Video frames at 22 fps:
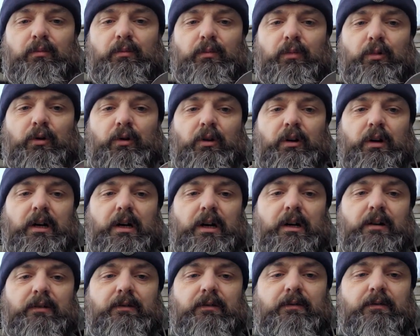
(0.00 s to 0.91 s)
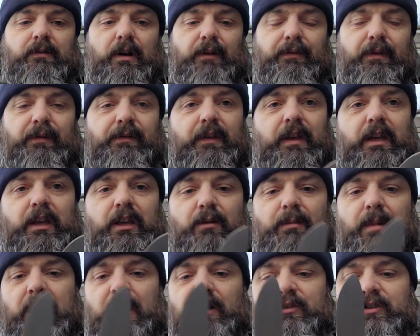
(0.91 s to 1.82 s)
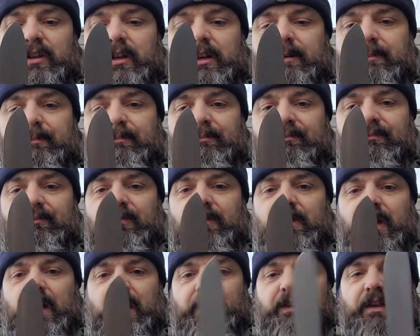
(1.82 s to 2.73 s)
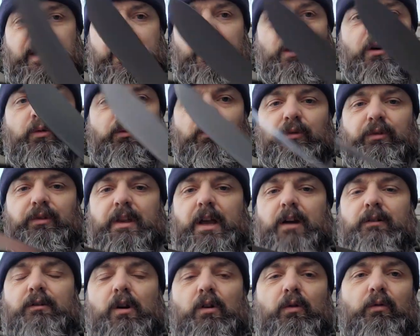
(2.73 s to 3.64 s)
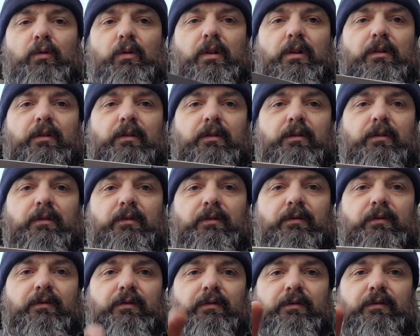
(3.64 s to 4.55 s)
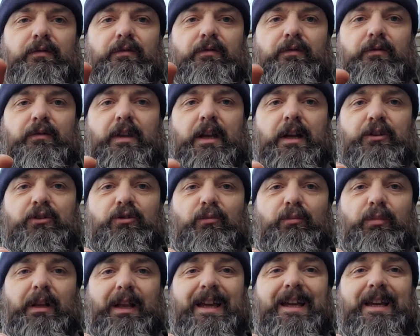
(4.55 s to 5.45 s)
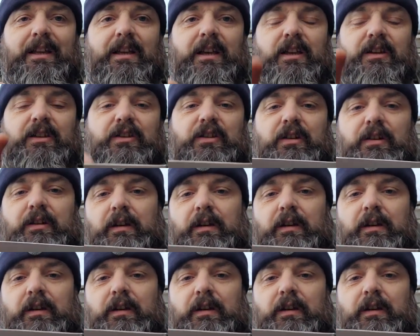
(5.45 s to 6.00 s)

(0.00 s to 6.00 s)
But after thinking about it and how narrow the actual blade is,